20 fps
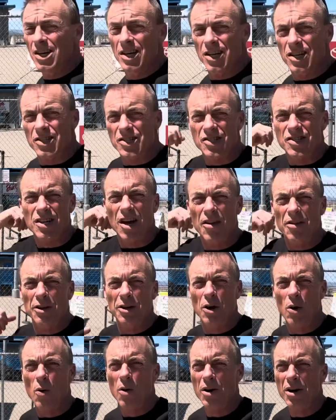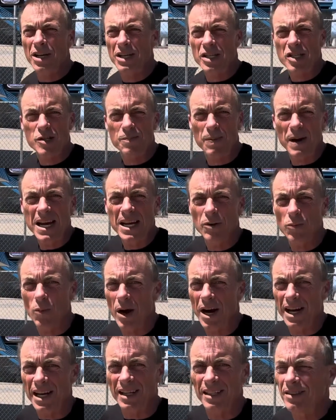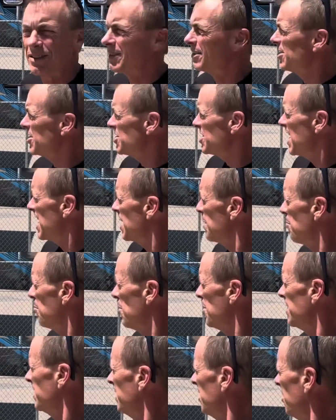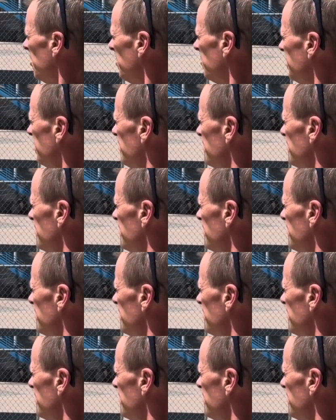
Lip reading: Southern Oregon Speedway. Looks like a pretty little,